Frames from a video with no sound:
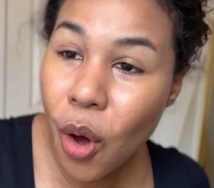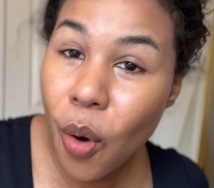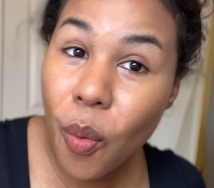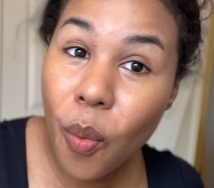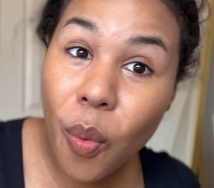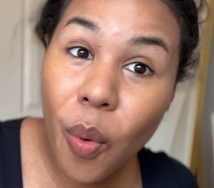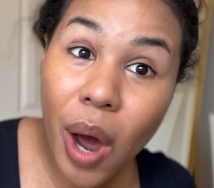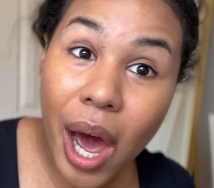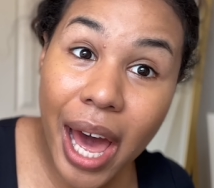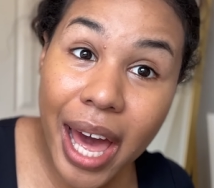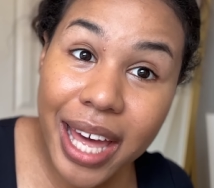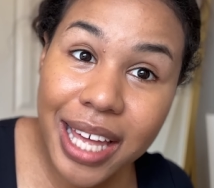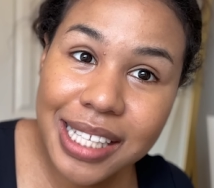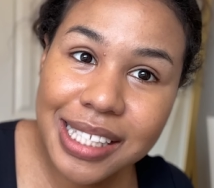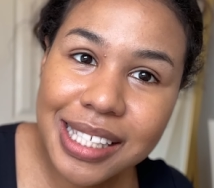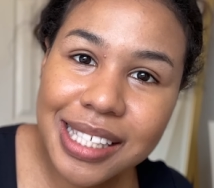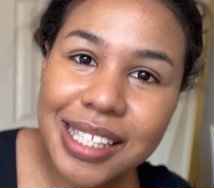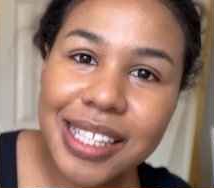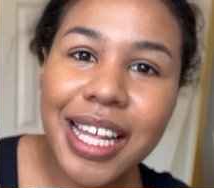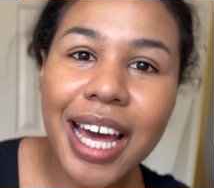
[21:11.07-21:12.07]
What?
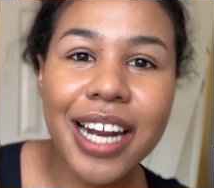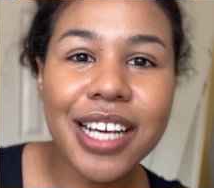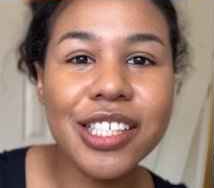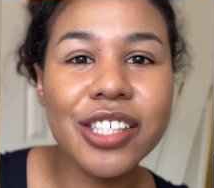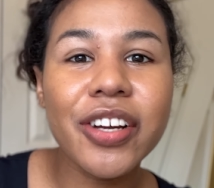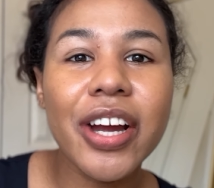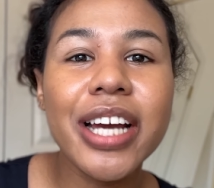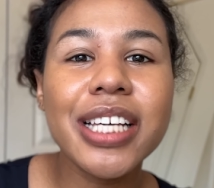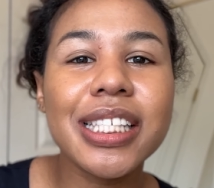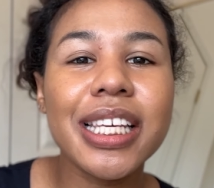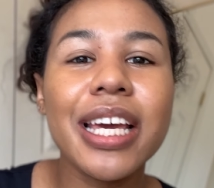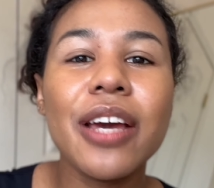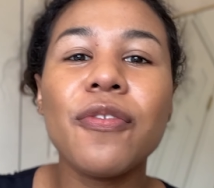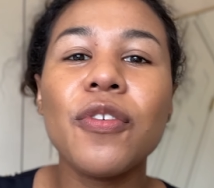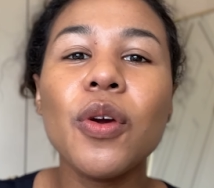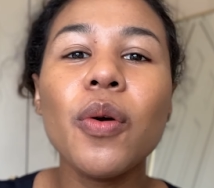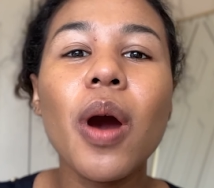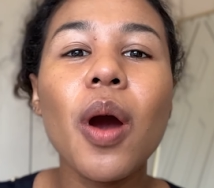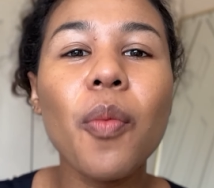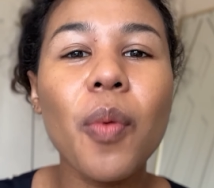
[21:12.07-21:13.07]
That is crazy. If
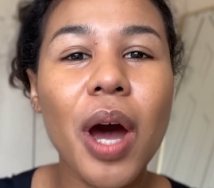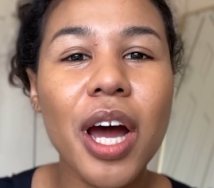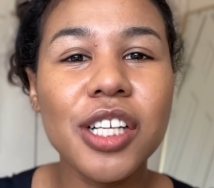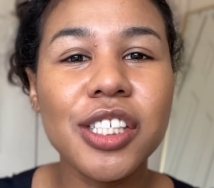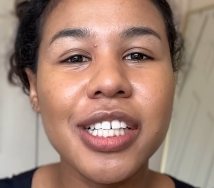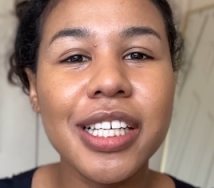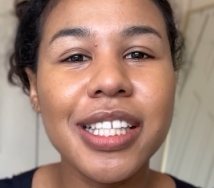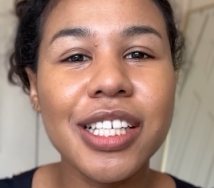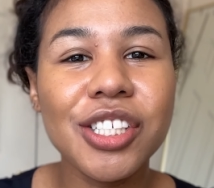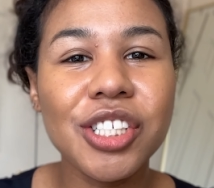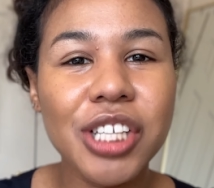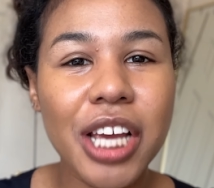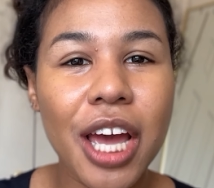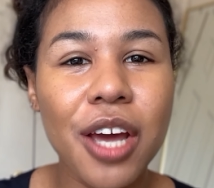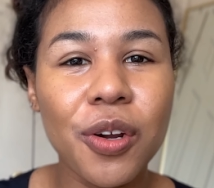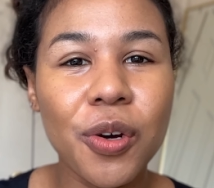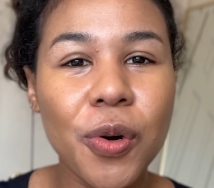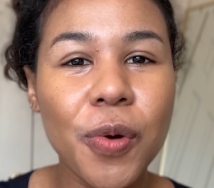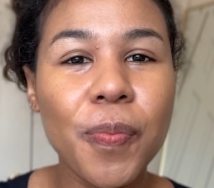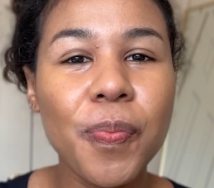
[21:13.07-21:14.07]
you are watching this
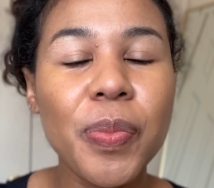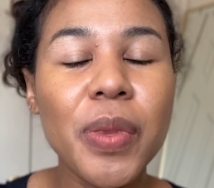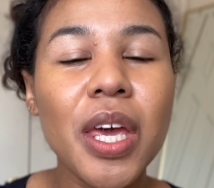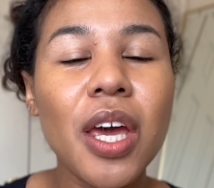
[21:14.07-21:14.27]
channel